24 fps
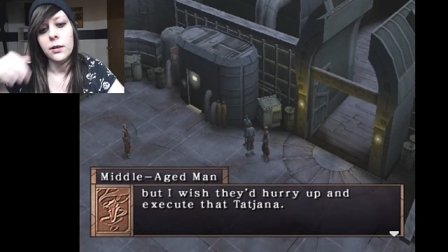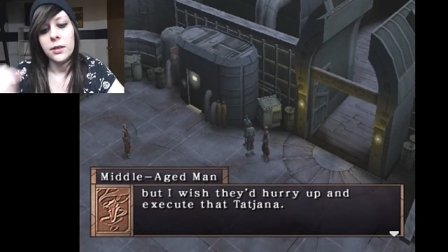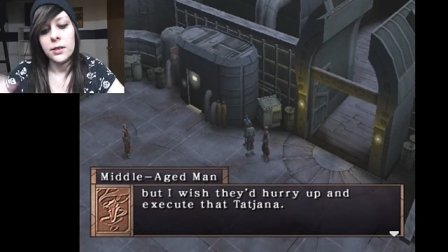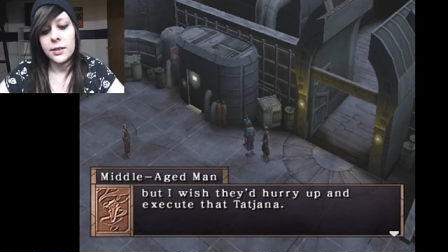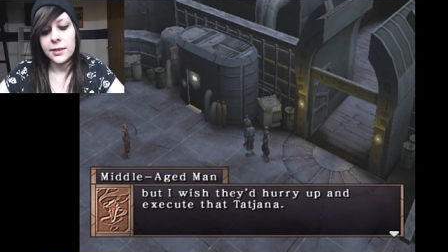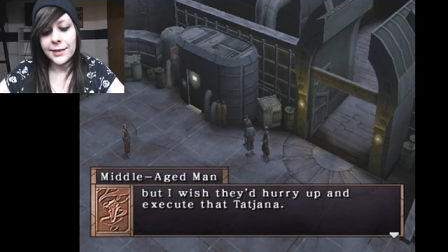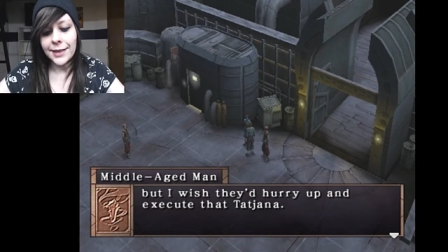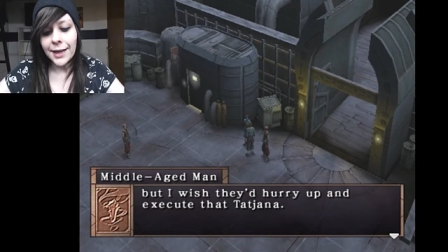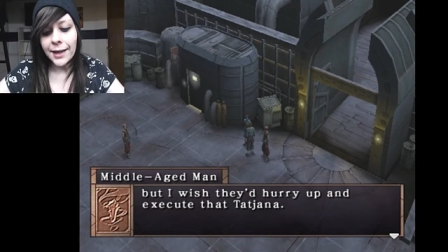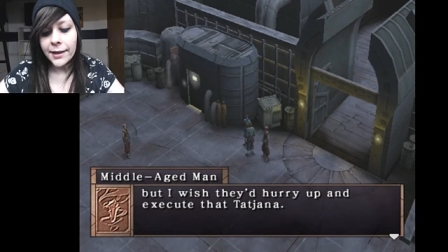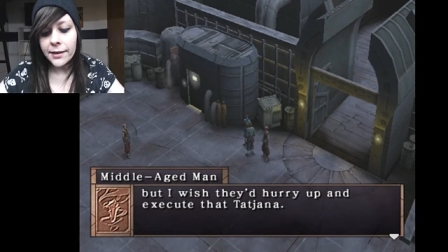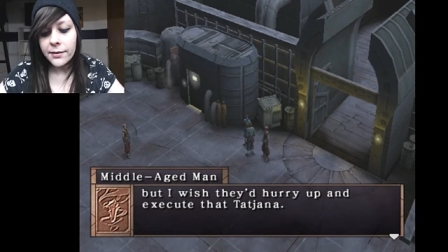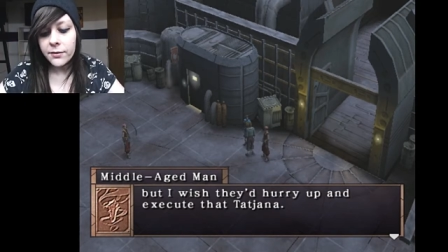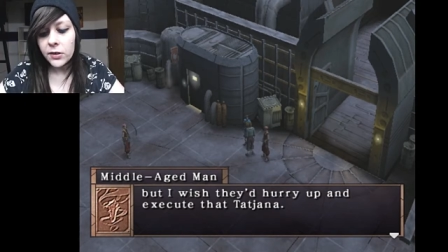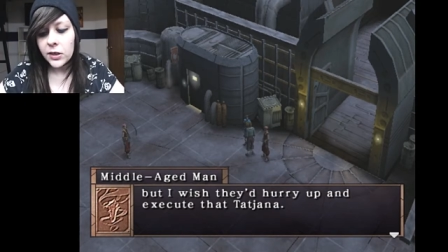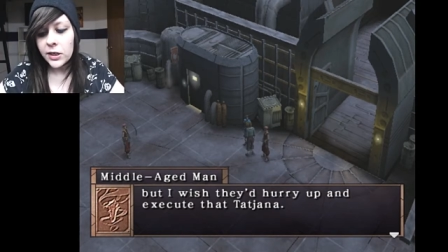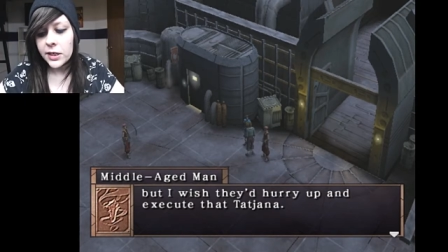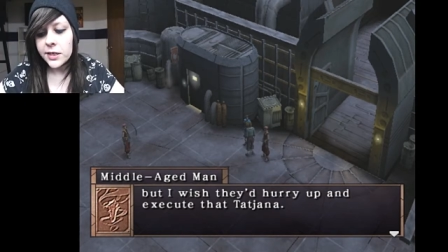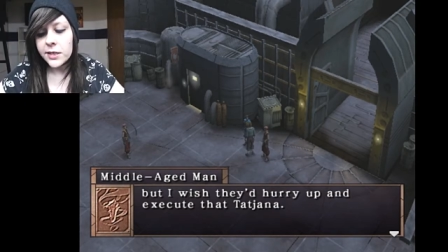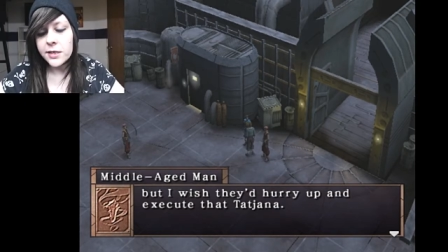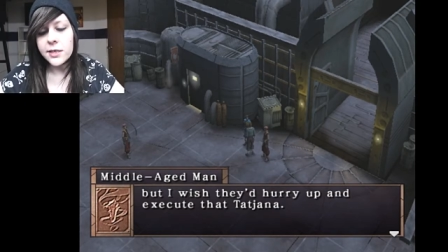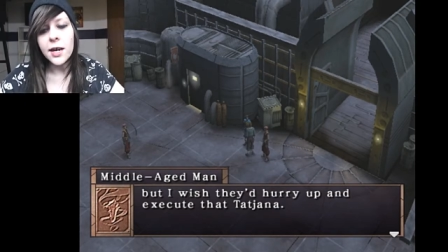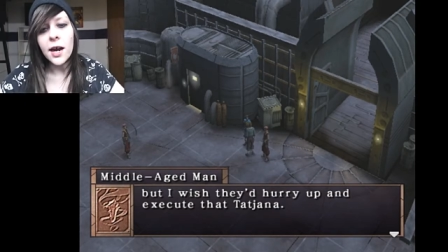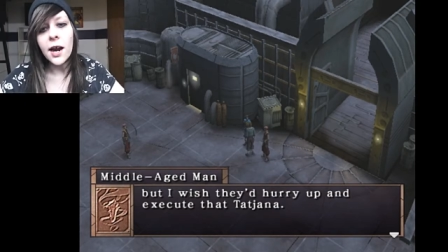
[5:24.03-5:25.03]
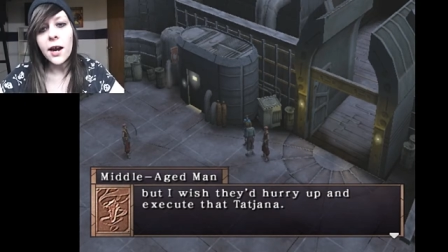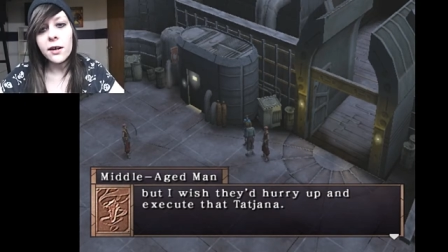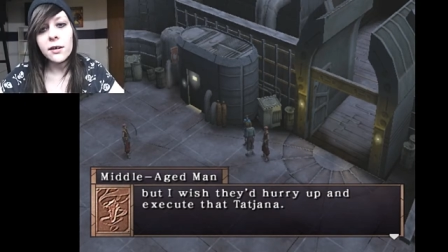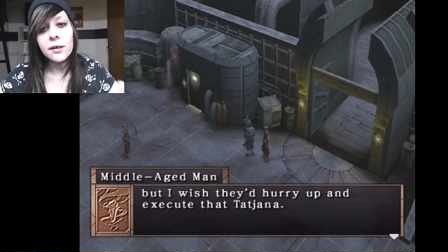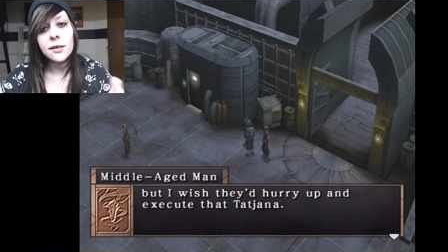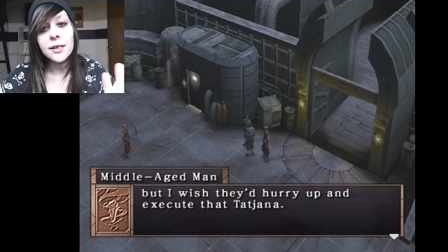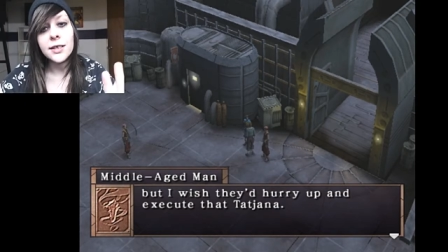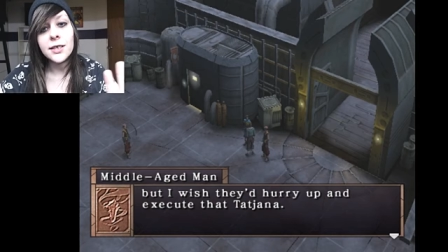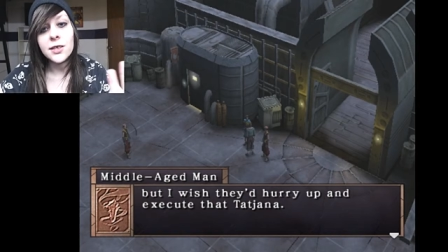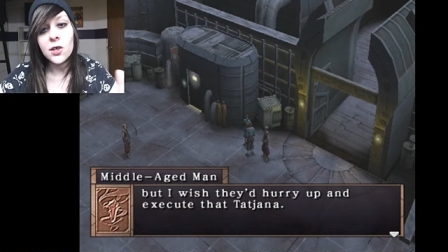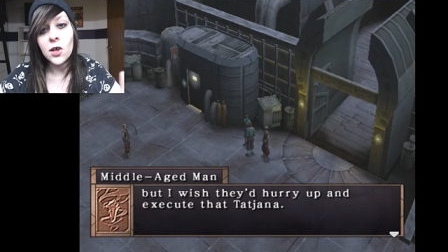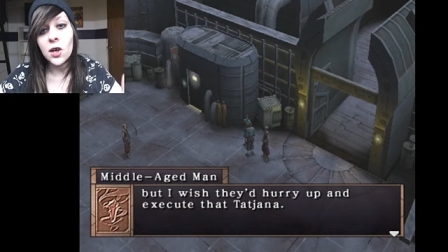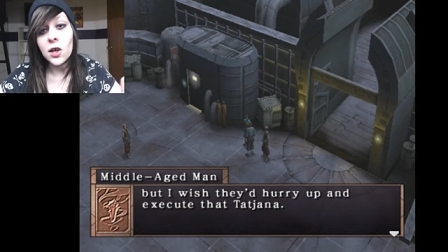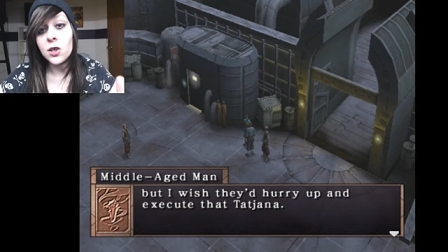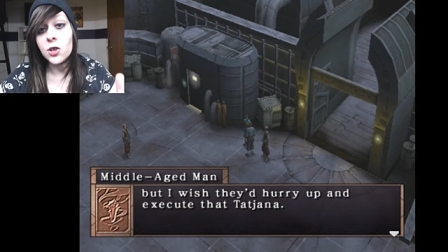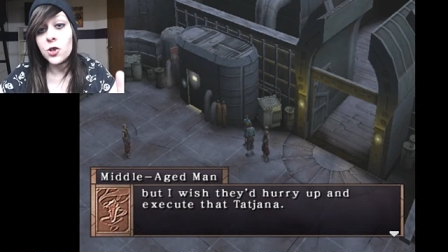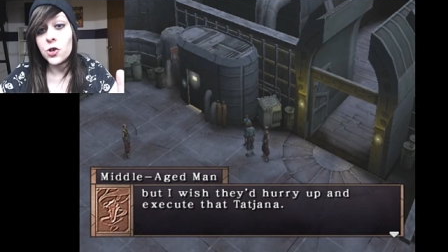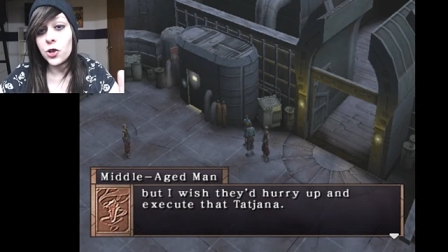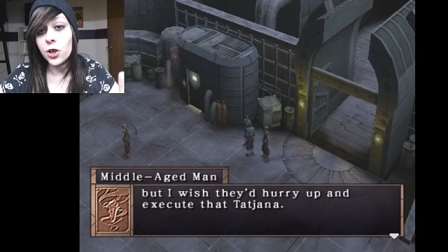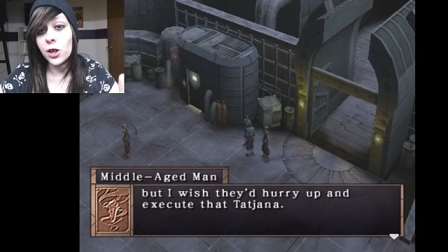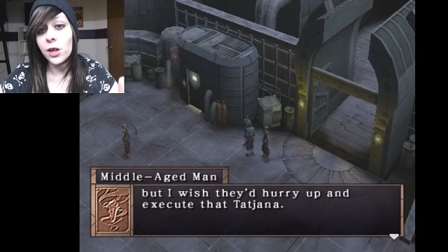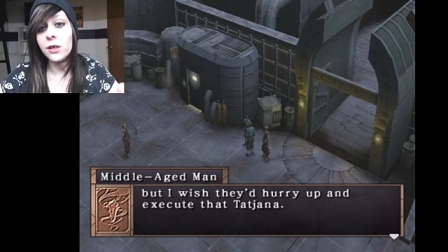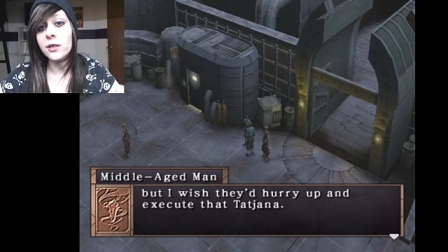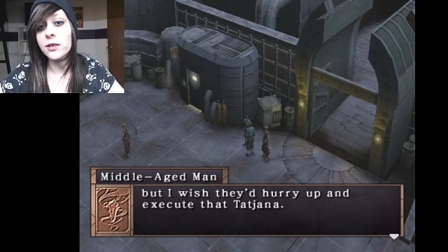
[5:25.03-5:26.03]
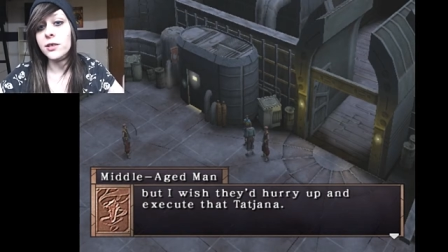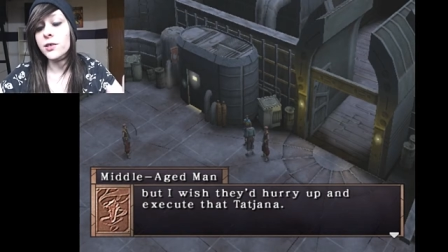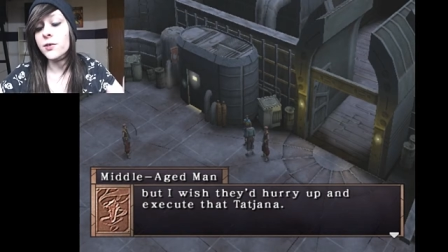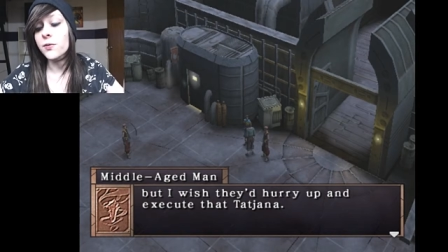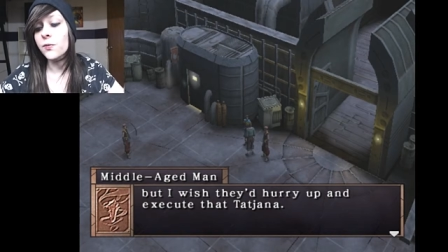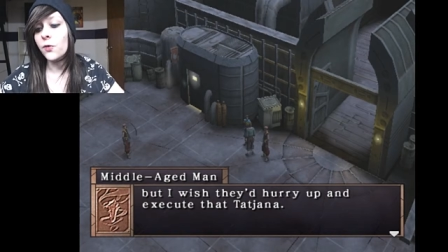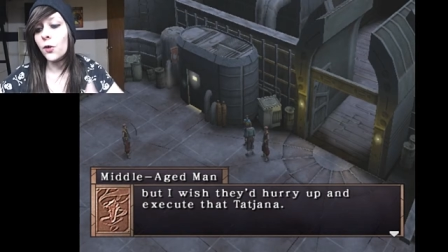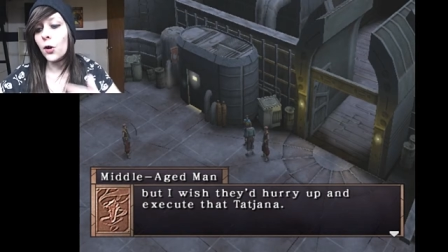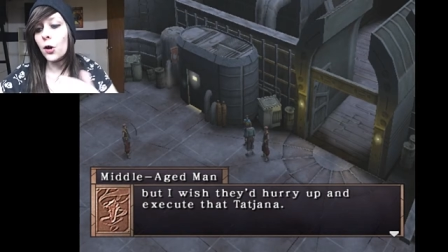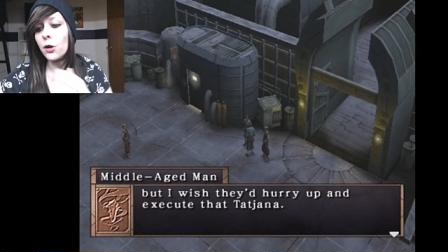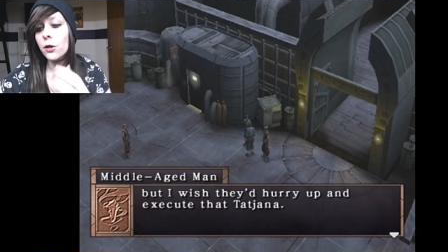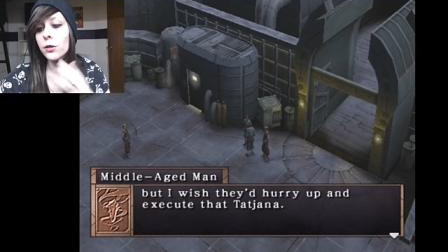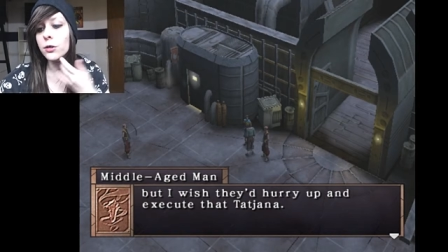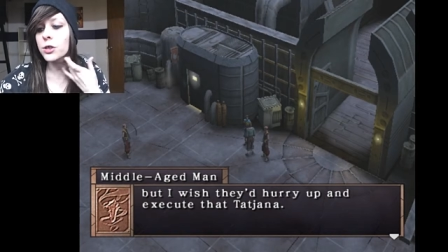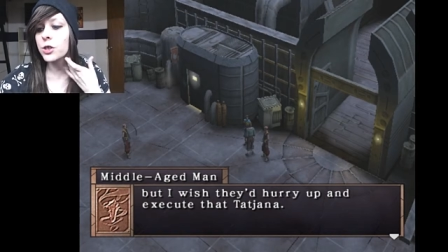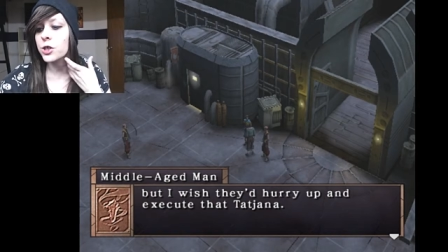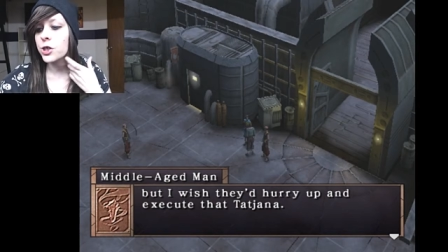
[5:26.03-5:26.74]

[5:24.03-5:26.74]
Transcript: It's not even entirely Tatjana's fault.